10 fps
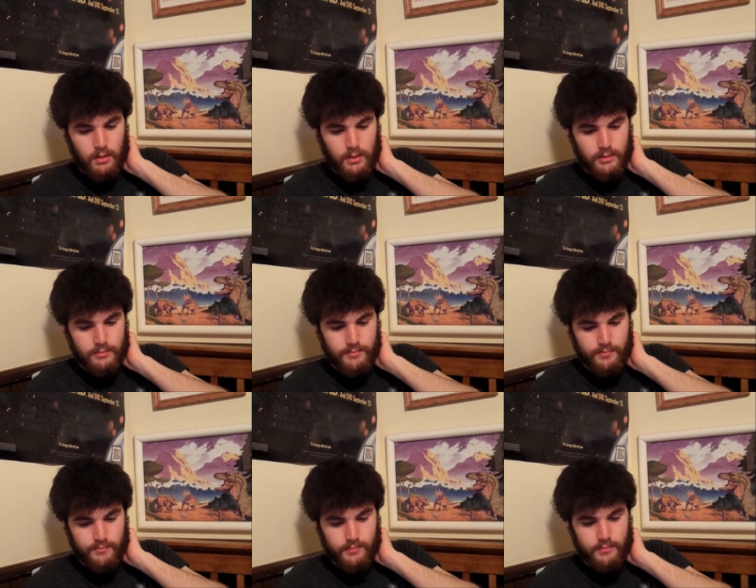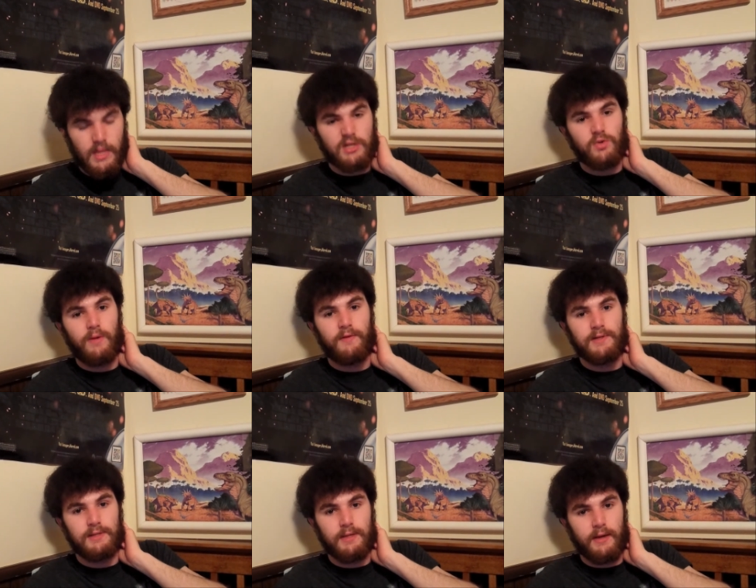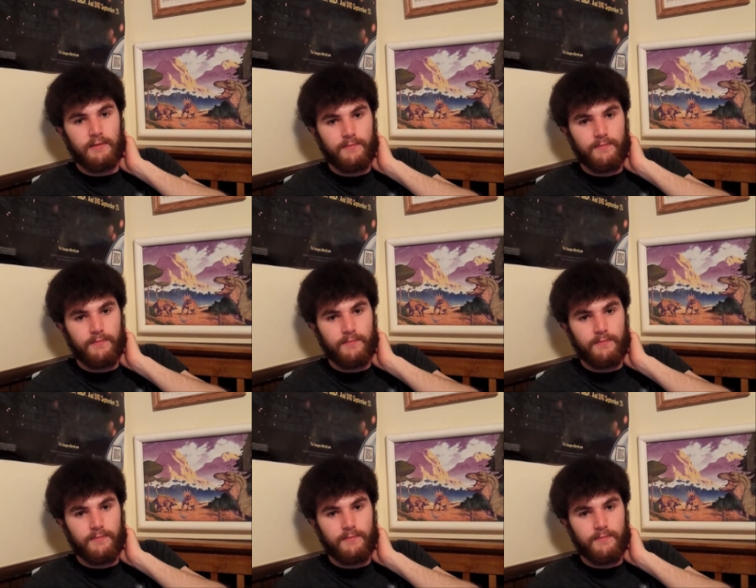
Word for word: uh, that's 12 Years a Slave.